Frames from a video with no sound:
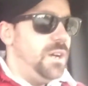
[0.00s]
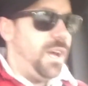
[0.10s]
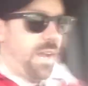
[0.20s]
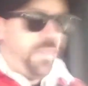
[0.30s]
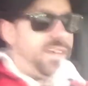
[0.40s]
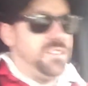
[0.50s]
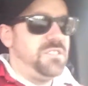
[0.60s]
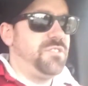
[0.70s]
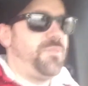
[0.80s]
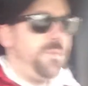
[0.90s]
and I think it's
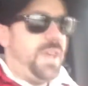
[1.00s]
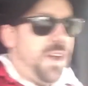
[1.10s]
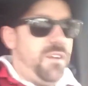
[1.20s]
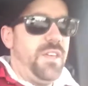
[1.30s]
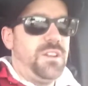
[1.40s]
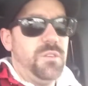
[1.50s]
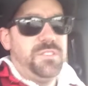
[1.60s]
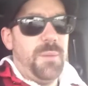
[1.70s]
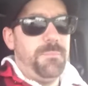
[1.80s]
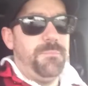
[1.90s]
just from the air that goes
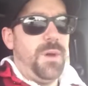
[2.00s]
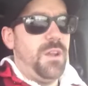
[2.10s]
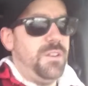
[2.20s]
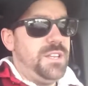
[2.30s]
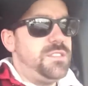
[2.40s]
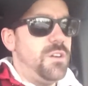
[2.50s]
up underneath